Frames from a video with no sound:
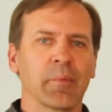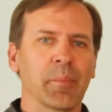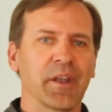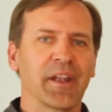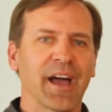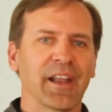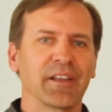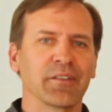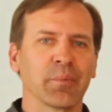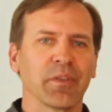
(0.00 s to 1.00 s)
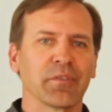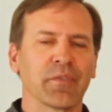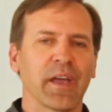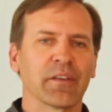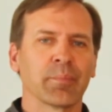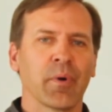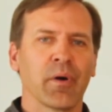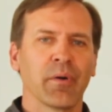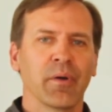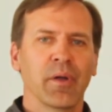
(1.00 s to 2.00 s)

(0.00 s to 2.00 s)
the mid 90s with his fastball.